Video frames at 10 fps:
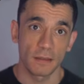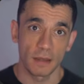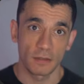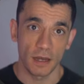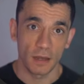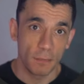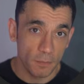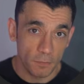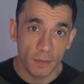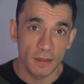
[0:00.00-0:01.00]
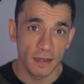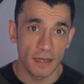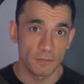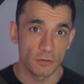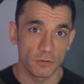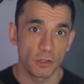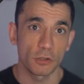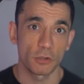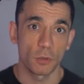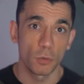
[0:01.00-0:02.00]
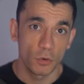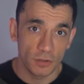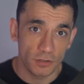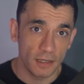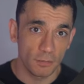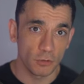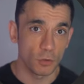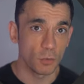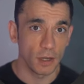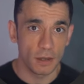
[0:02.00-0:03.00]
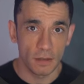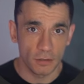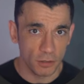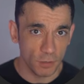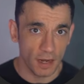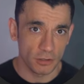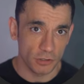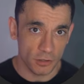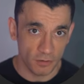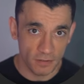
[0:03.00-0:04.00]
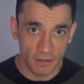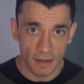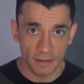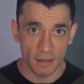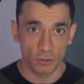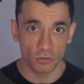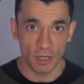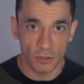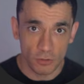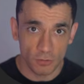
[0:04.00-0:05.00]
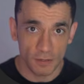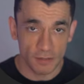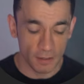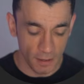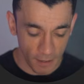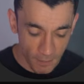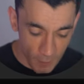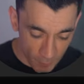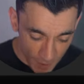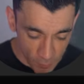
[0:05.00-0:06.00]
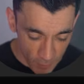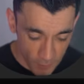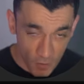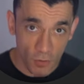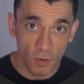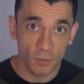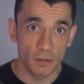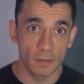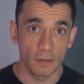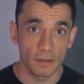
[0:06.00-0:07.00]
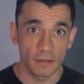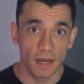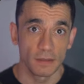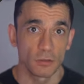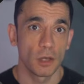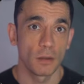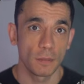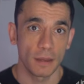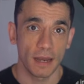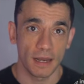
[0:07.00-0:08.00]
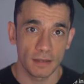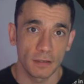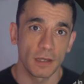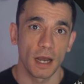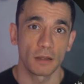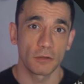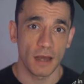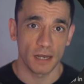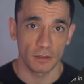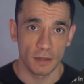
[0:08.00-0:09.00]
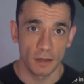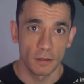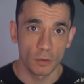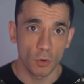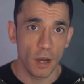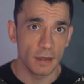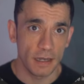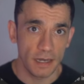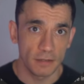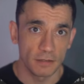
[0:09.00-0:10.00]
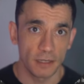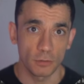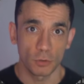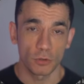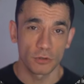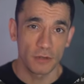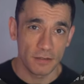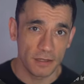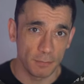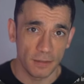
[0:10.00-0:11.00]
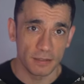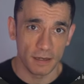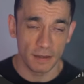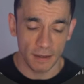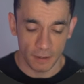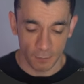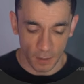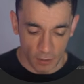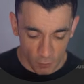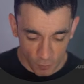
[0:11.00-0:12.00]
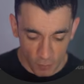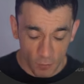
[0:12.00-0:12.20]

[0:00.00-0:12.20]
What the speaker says: they sign up, but they never finish the onboarding steps. Normally, someone has to notice that, then go check who's missing, then manually follow up with them. That's slow. And it's the kind of task that quietly gets skipped once things get busy, especially once your